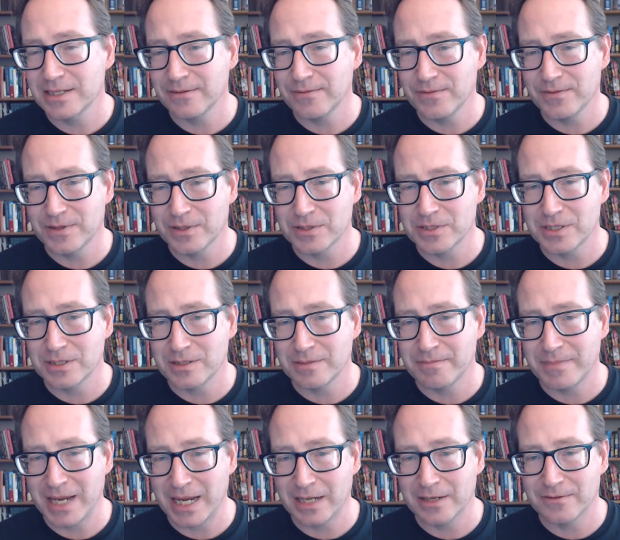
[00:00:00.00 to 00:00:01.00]
If there's a
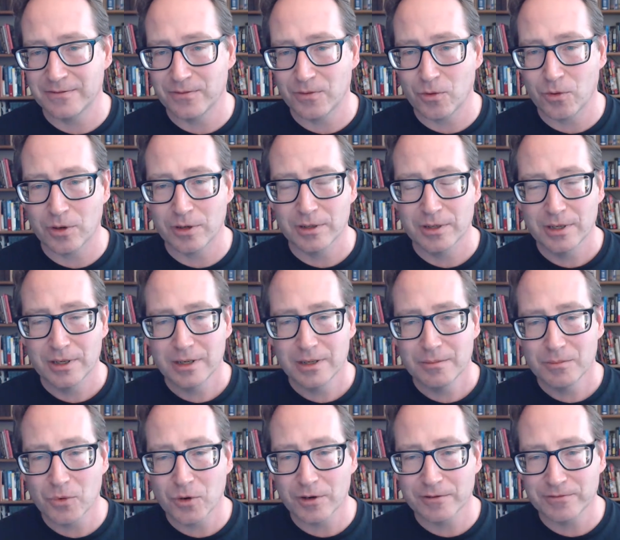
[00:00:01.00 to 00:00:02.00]
demand for
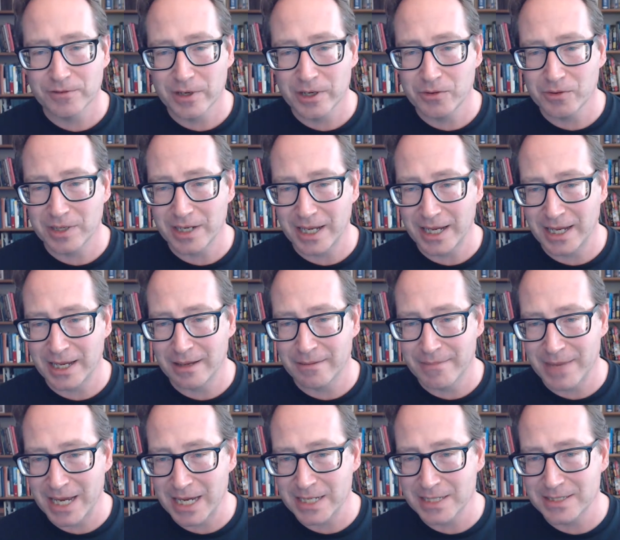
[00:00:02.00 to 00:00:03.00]
more frequent
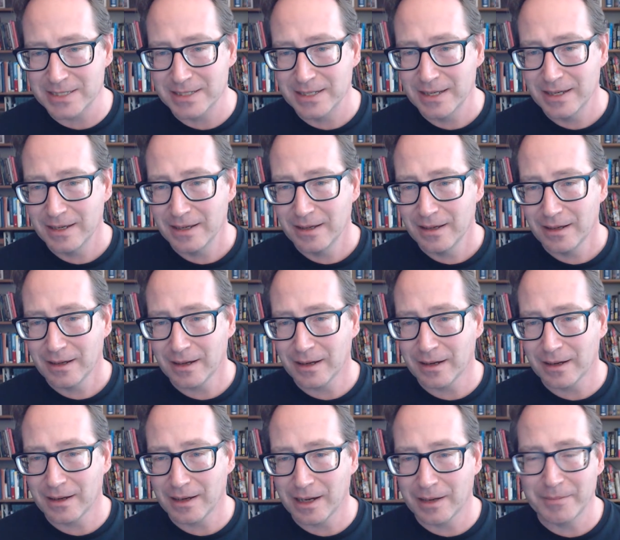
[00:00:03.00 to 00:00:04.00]
AMAs,
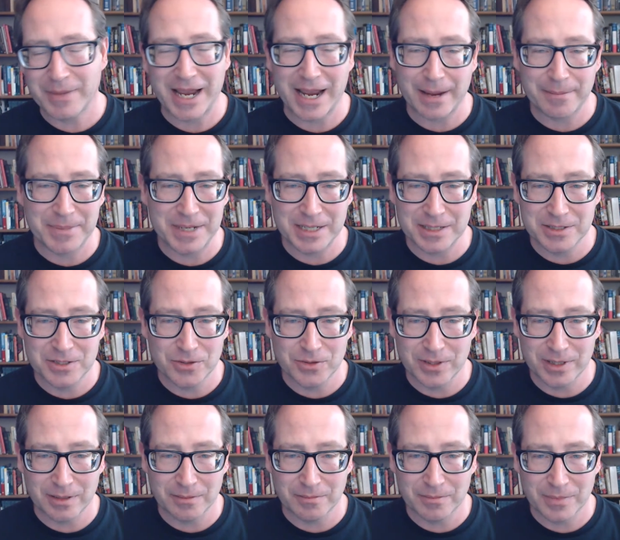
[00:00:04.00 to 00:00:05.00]
I'm happy to do
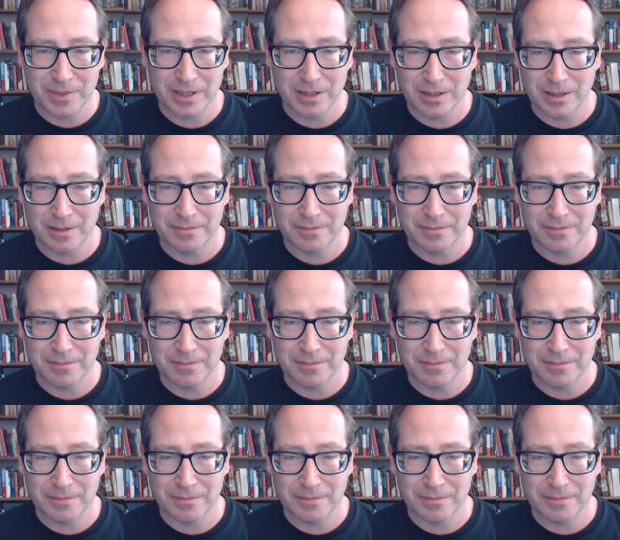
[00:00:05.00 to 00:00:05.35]
them,